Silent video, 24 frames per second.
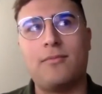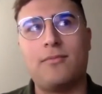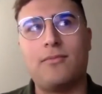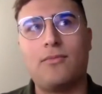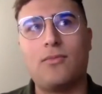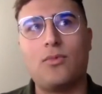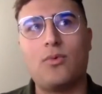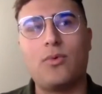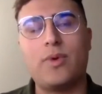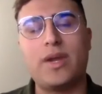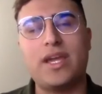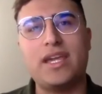
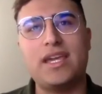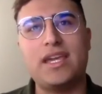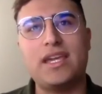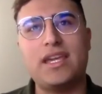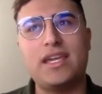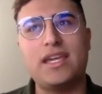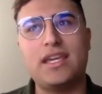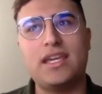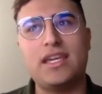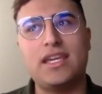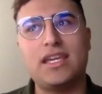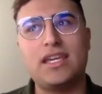
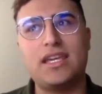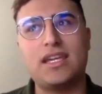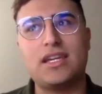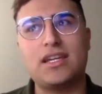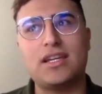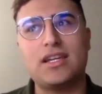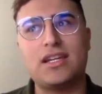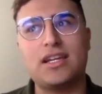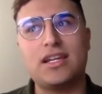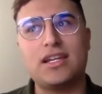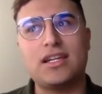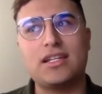we
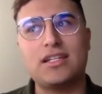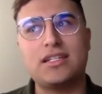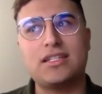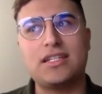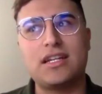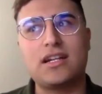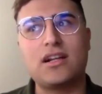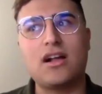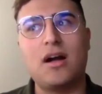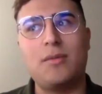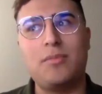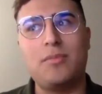did
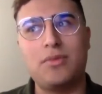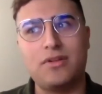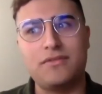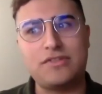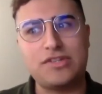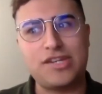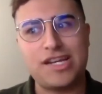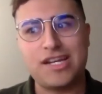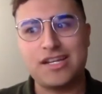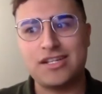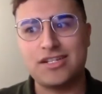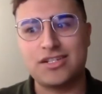a couple of
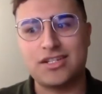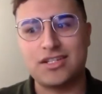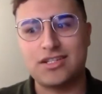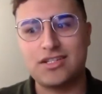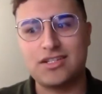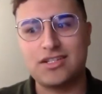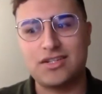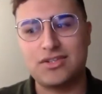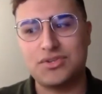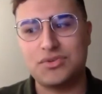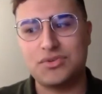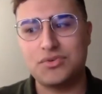
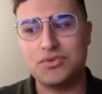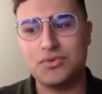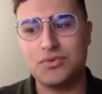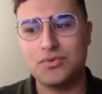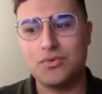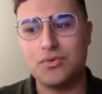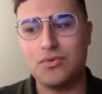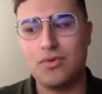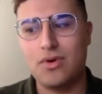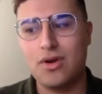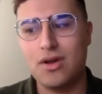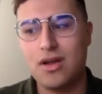changes
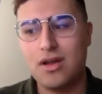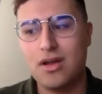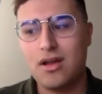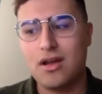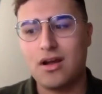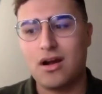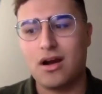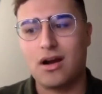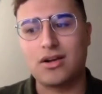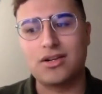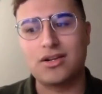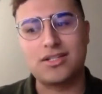to
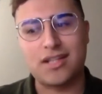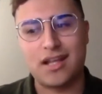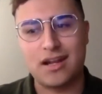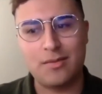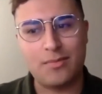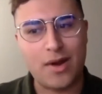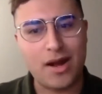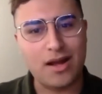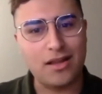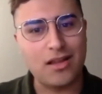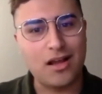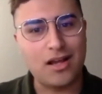our Senate
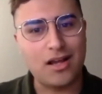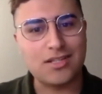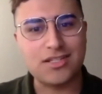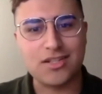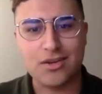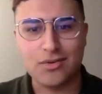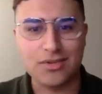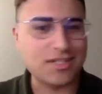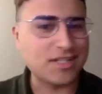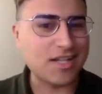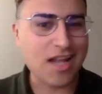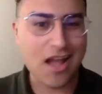bylaws. So
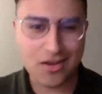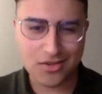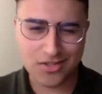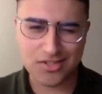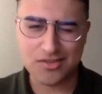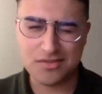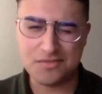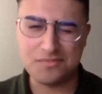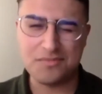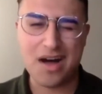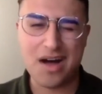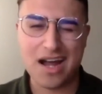it's now
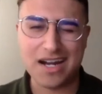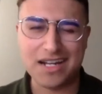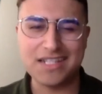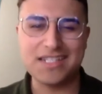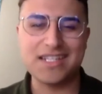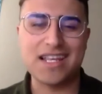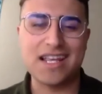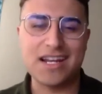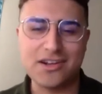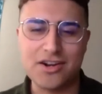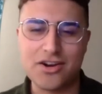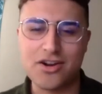student body
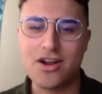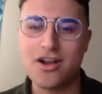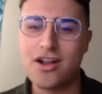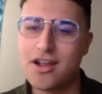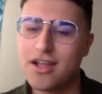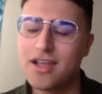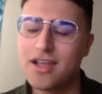senator.